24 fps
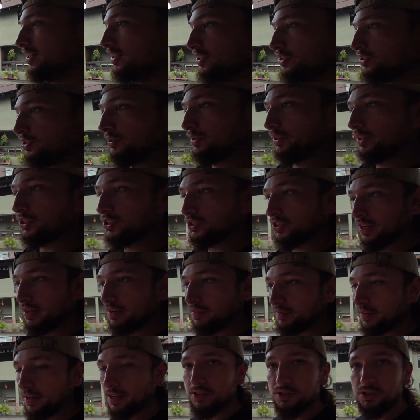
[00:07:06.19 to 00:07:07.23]
So we're gonna try
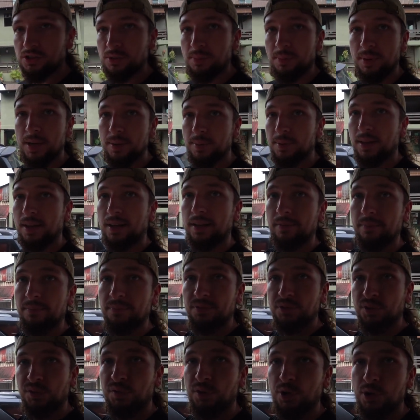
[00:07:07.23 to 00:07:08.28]
and find some maybe like
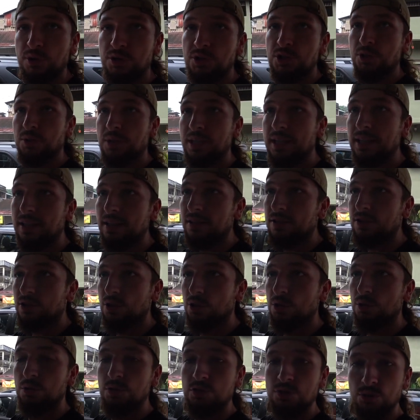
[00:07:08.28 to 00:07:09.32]
foods unique
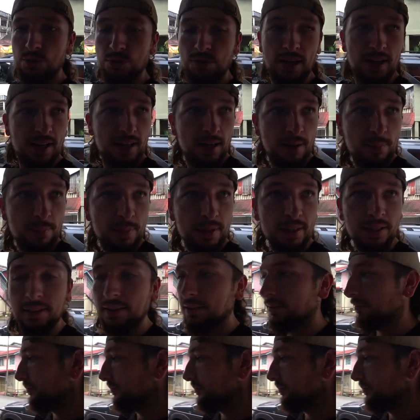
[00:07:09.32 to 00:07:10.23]
to Sungai Lembing.